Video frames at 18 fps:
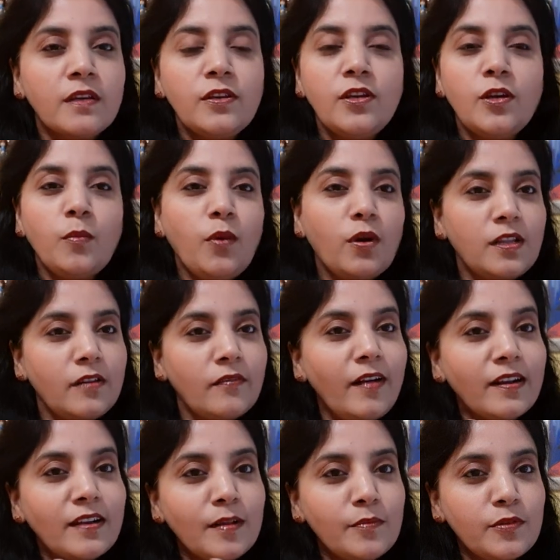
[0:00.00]
You're more than
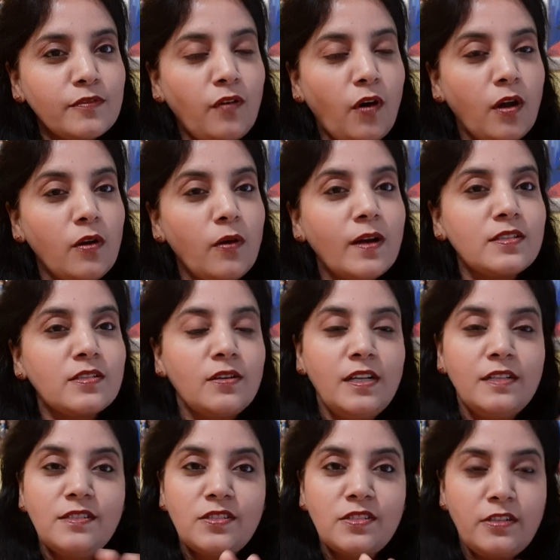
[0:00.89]
welcome to follow us on
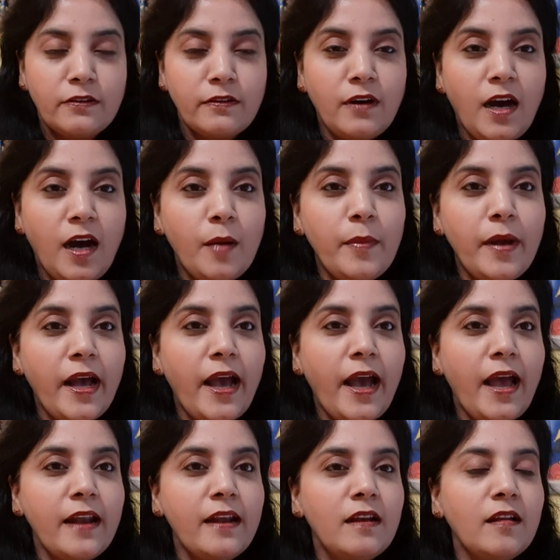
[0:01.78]
Instagram
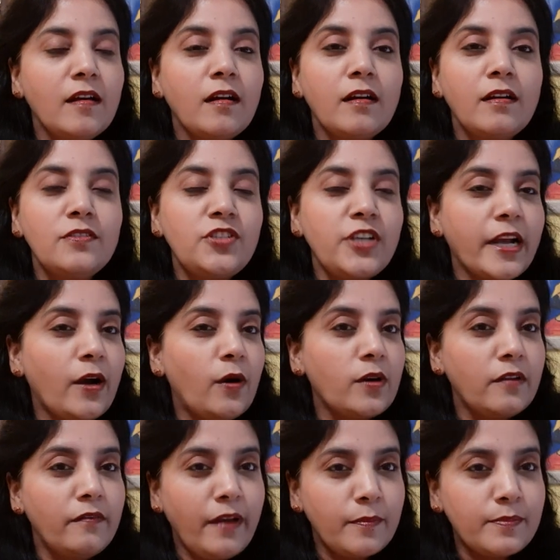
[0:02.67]
and check
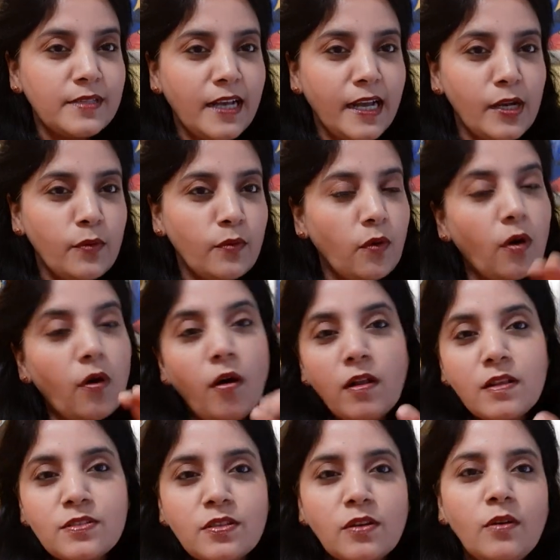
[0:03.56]
out our website,
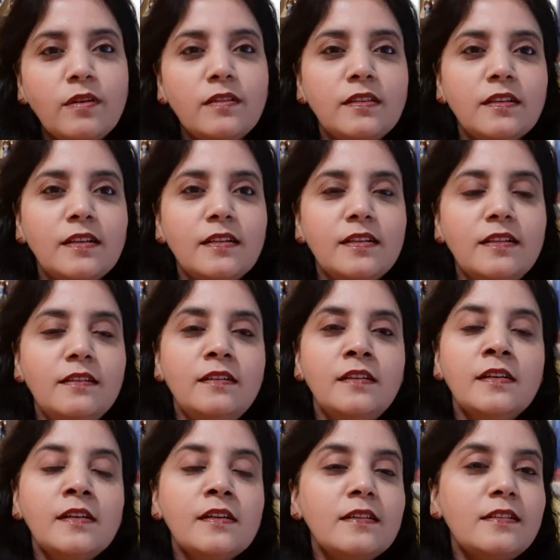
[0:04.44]
also in the
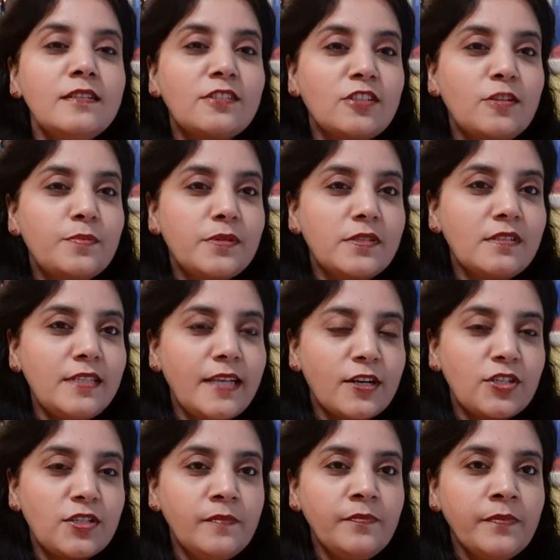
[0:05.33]
description
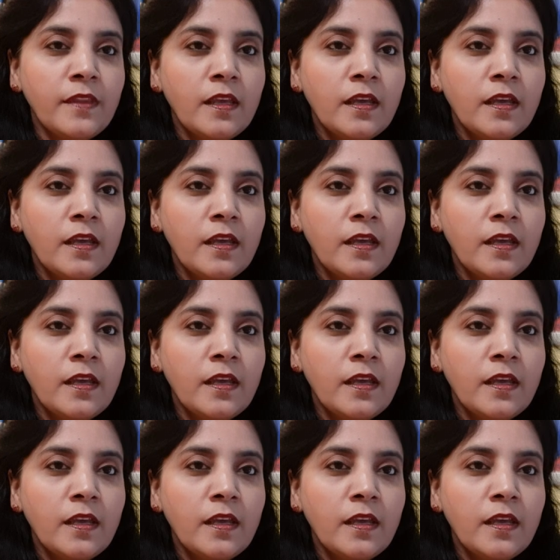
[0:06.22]
section.